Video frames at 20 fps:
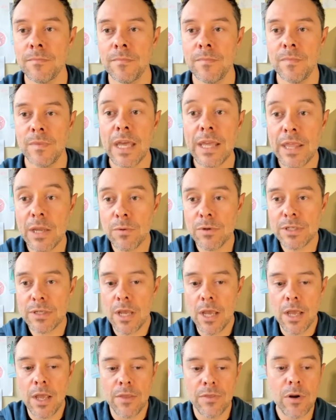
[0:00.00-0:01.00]
Like there
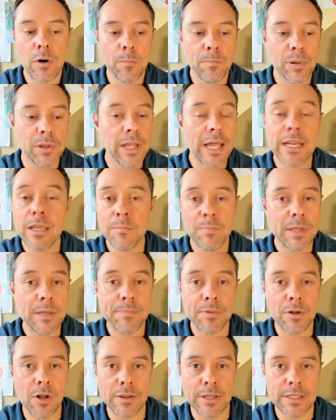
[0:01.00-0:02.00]
were plenty of
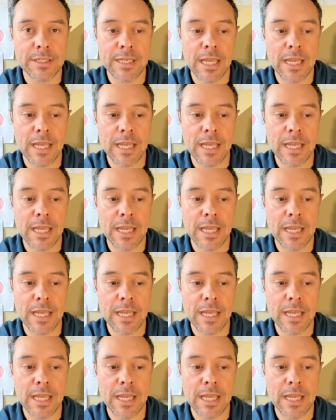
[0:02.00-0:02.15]
people on this